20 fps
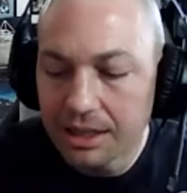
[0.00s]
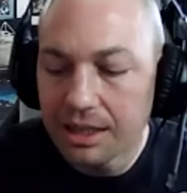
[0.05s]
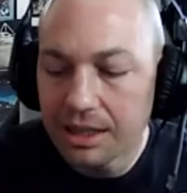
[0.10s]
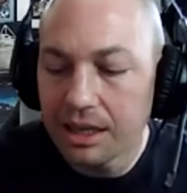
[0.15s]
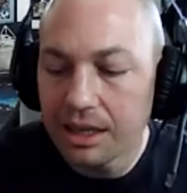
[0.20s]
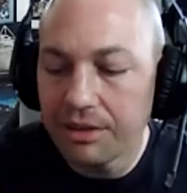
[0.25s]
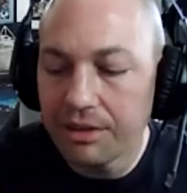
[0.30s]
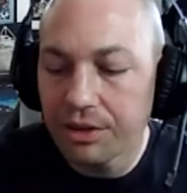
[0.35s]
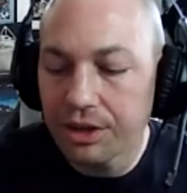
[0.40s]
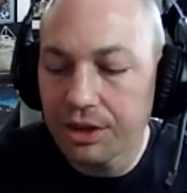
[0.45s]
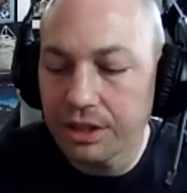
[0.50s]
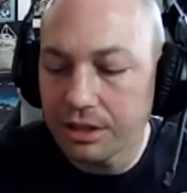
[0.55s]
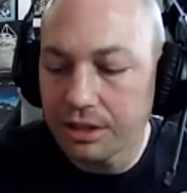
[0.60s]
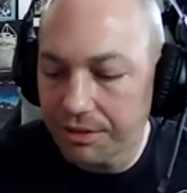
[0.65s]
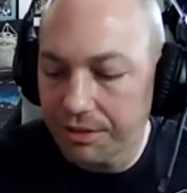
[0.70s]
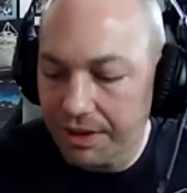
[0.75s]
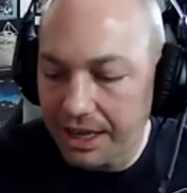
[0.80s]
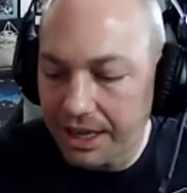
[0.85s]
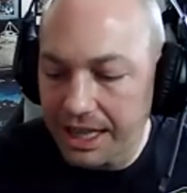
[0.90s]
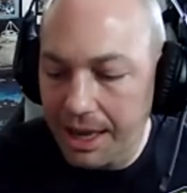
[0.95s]
if you're going to
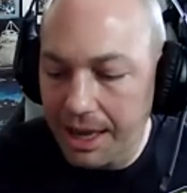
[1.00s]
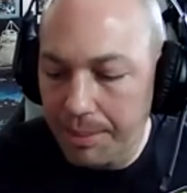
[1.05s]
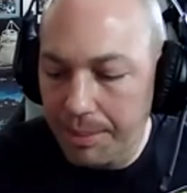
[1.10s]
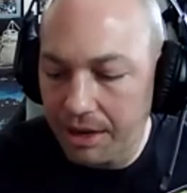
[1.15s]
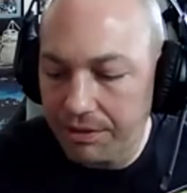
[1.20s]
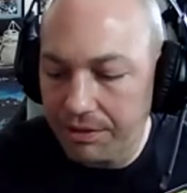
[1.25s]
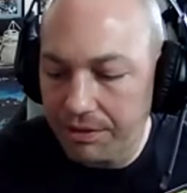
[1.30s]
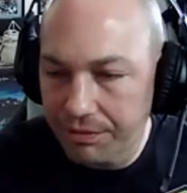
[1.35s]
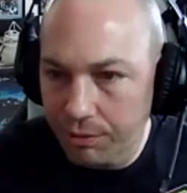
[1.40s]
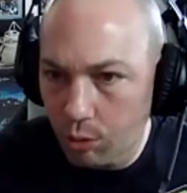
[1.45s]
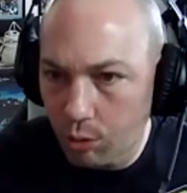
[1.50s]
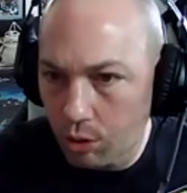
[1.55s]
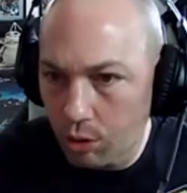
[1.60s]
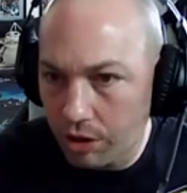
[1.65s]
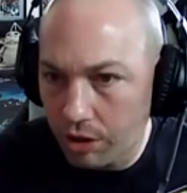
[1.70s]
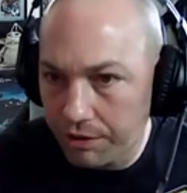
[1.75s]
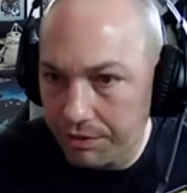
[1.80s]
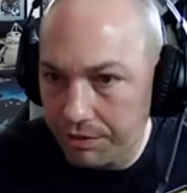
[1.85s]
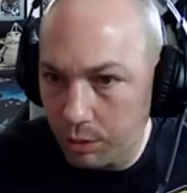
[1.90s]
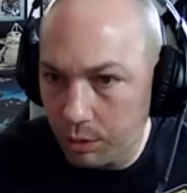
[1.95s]
divide that by
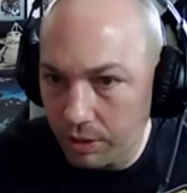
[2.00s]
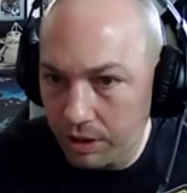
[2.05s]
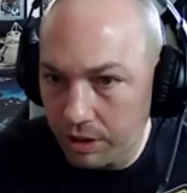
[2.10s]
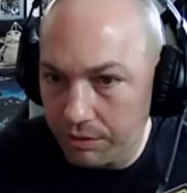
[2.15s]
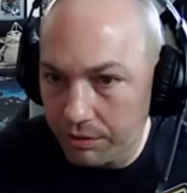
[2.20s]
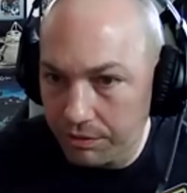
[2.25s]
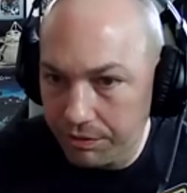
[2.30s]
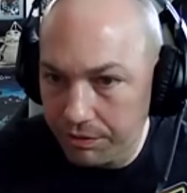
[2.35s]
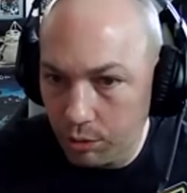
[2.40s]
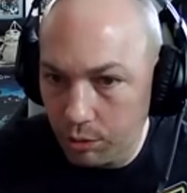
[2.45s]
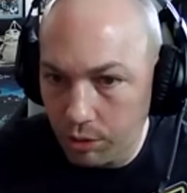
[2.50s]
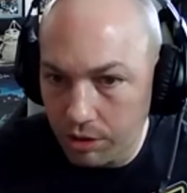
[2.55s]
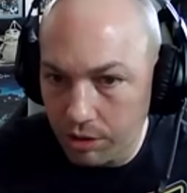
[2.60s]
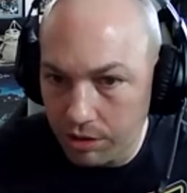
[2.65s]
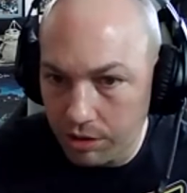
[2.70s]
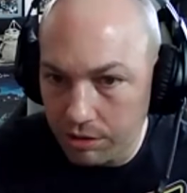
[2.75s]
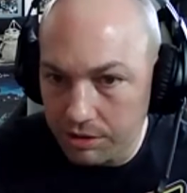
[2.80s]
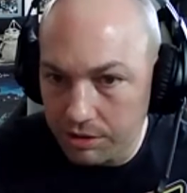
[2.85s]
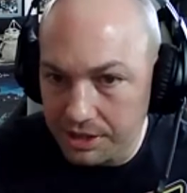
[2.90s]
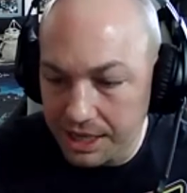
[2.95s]
4, if you want
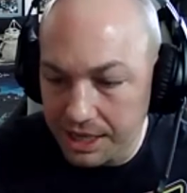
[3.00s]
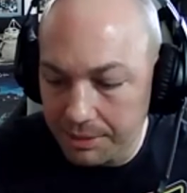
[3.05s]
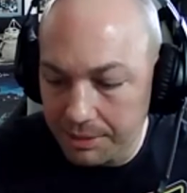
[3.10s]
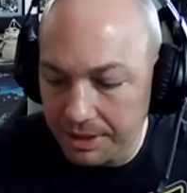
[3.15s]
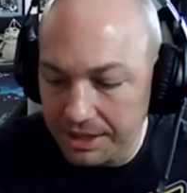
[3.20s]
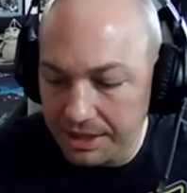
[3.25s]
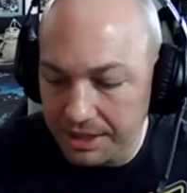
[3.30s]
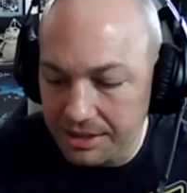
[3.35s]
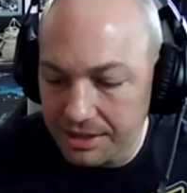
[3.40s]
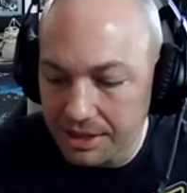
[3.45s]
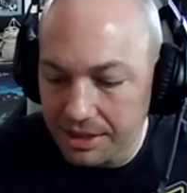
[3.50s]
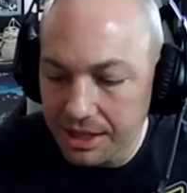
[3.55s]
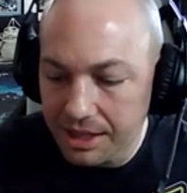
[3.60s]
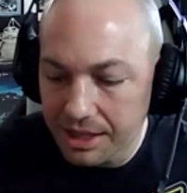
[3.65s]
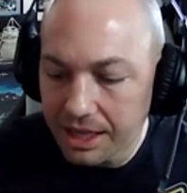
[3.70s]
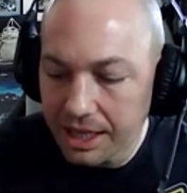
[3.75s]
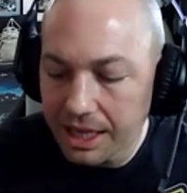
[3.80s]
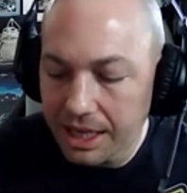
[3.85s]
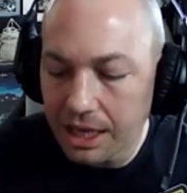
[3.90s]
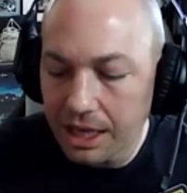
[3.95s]
4 segments,
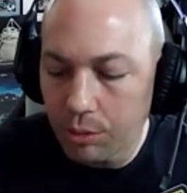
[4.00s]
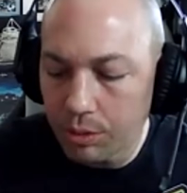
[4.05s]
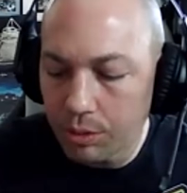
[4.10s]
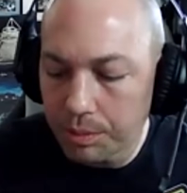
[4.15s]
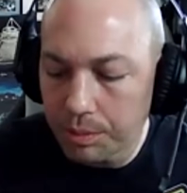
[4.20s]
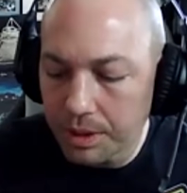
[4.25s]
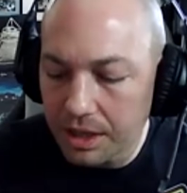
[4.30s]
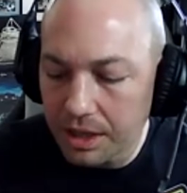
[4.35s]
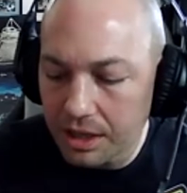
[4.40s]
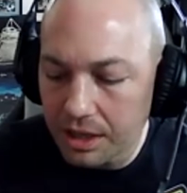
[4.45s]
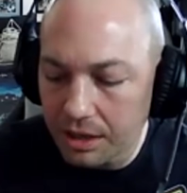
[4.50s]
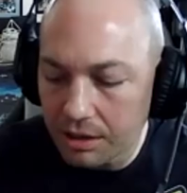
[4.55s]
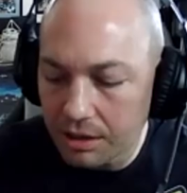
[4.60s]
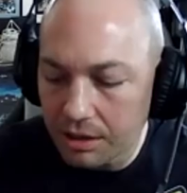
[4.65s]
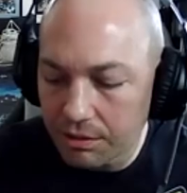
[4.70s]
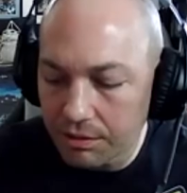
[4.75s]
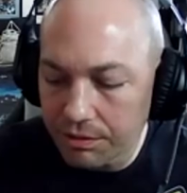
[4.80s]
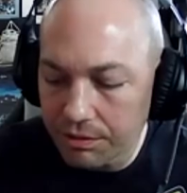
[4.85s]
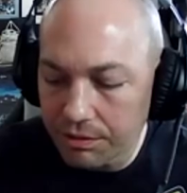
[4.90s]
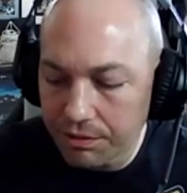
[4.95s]
it would
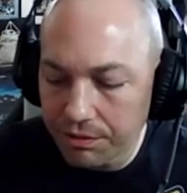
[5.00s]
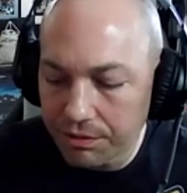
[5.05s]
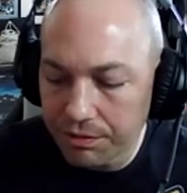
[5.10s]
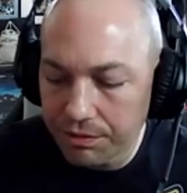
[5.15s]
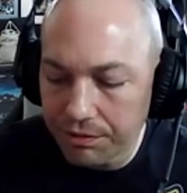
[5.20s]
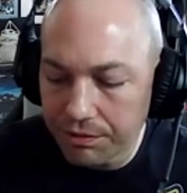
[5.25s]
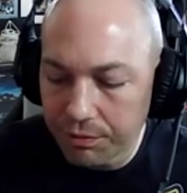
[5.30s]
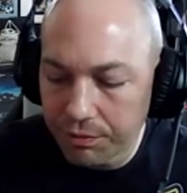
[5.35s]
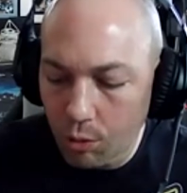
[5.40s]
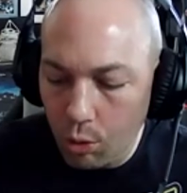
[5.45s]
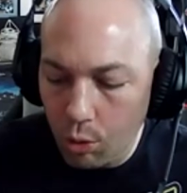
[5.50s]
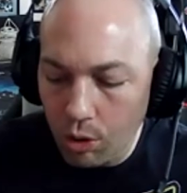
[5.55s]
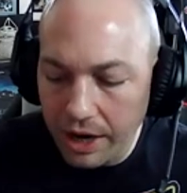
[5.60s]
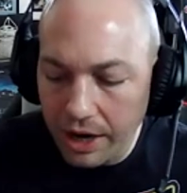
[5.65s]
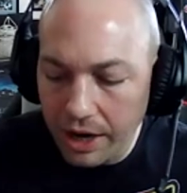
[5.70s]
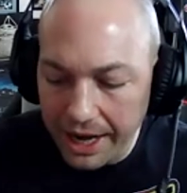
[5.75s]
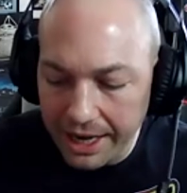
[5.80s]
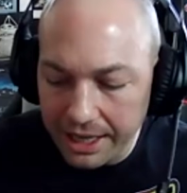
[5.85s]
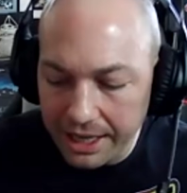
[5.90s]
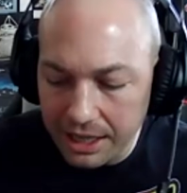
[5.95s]
be
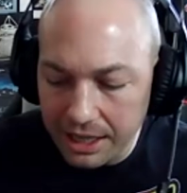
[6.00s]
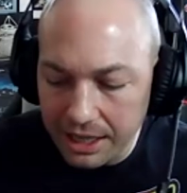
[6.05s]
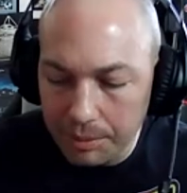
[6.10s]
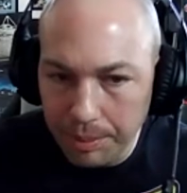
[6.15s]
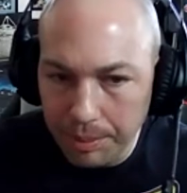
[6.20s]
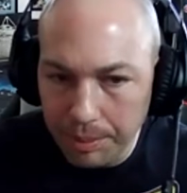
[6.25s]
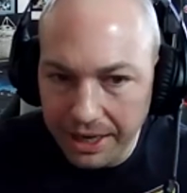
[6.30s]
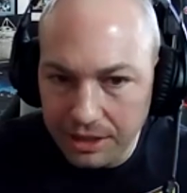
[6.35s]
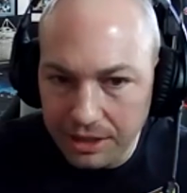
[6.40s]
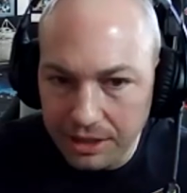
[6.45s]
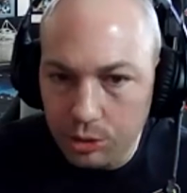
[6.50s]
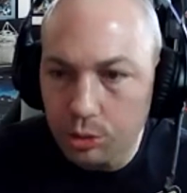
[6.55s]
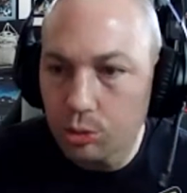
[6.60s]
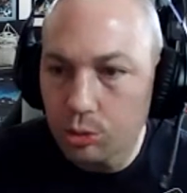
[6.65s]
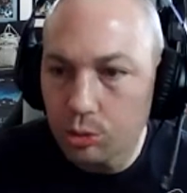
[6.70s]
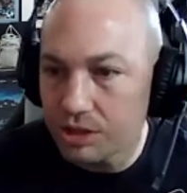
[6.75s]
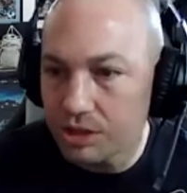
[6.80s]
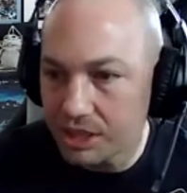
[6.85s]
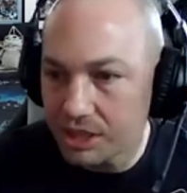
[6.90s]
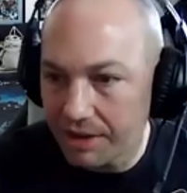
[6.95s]
480 by
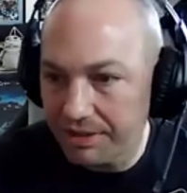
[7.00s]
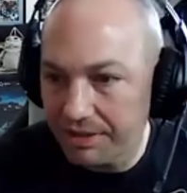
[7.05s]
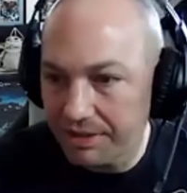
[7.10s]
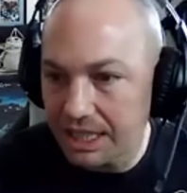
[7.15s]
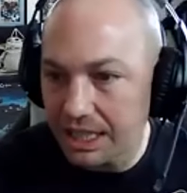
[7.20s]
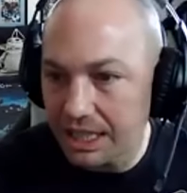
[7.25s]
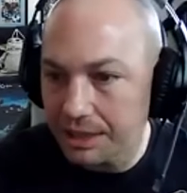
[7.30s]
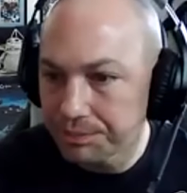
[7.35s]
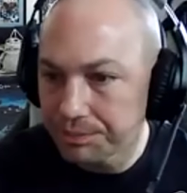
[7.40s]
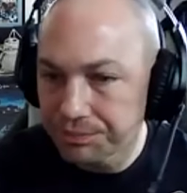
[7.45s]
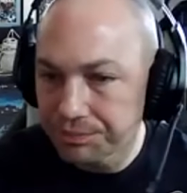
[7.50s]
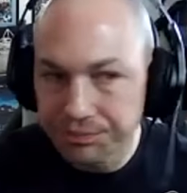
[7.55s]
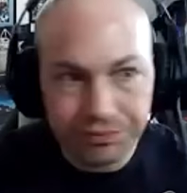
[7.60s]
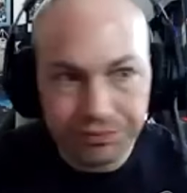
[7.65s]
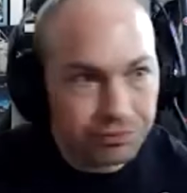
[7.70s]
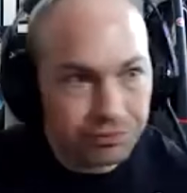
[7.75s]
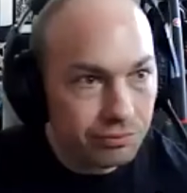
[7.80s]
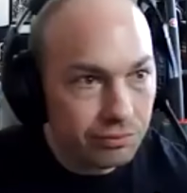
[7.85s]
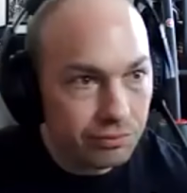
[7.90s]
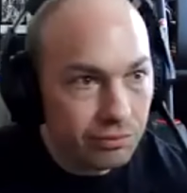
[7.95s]
270.
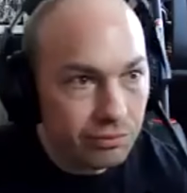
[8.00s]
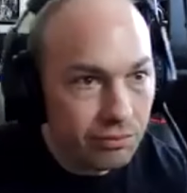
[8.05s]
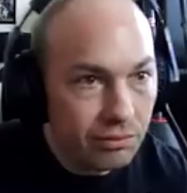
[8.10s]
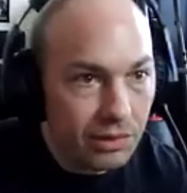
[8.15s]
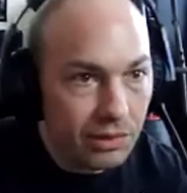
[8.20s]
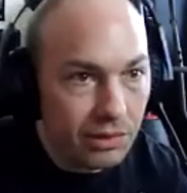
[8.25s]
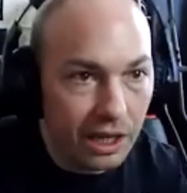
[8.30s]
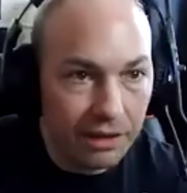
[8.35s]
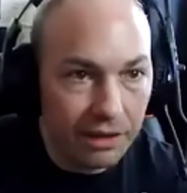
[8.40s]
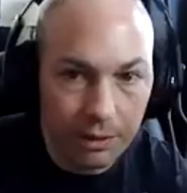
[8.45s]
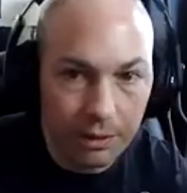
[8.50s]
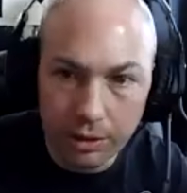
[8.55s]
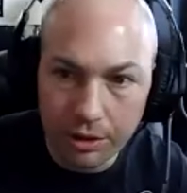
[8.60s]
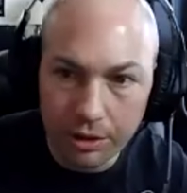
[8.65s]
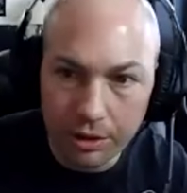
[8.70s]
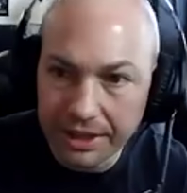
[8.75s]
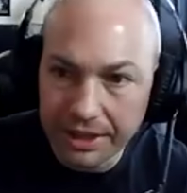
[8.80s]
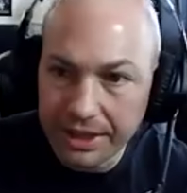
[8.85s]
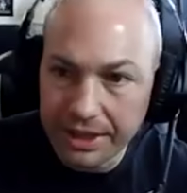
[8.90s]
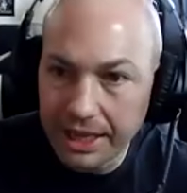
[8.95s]
If you want to
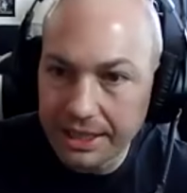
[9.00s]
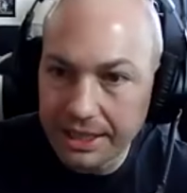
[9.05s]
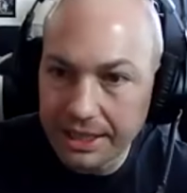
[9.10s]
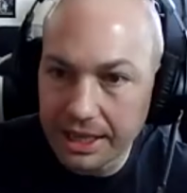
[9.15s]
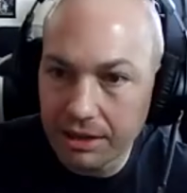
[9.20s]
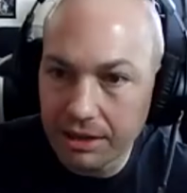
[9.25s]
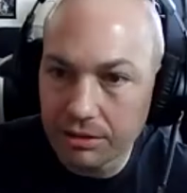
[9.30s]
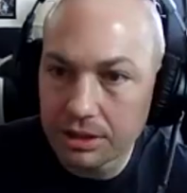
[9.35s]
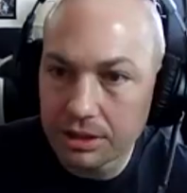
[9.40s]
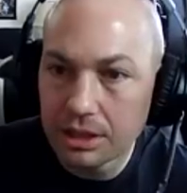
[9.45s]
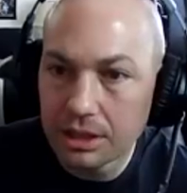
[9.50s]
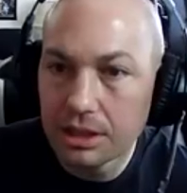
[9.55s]
write that down,